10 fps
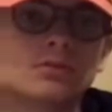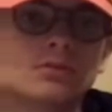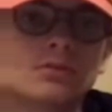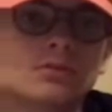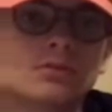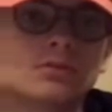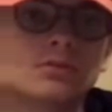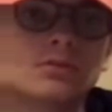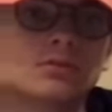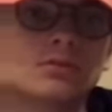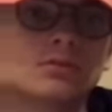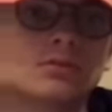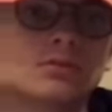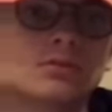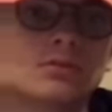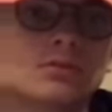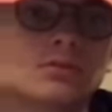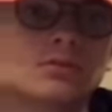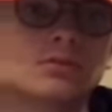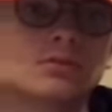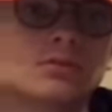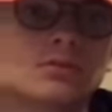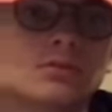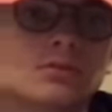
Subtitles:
(not speaking)